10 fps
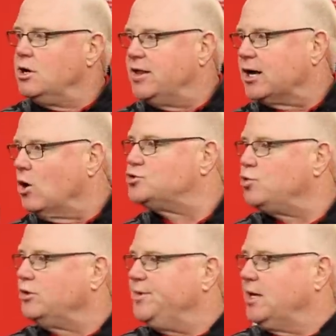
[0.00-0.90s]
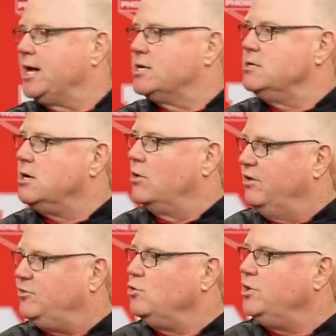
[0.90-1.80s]
that coach will be like, you know,
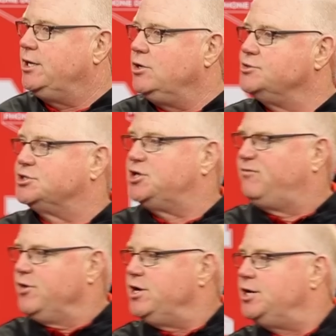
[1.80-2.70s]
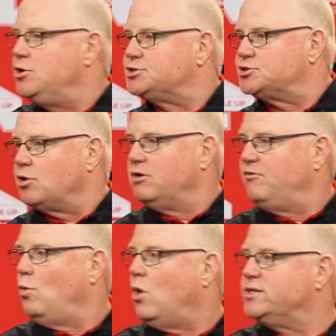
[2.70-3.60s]
if we to use a starter
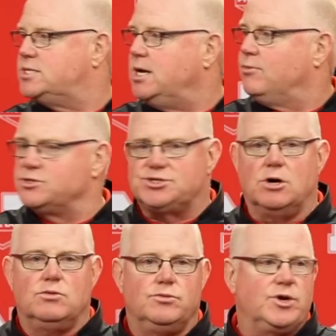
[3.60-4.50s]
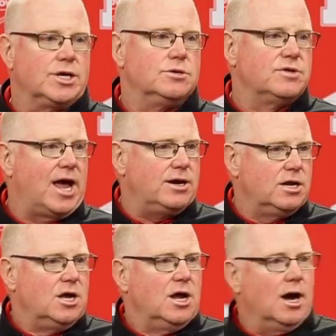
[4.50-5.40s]
for one team or so, we can do that.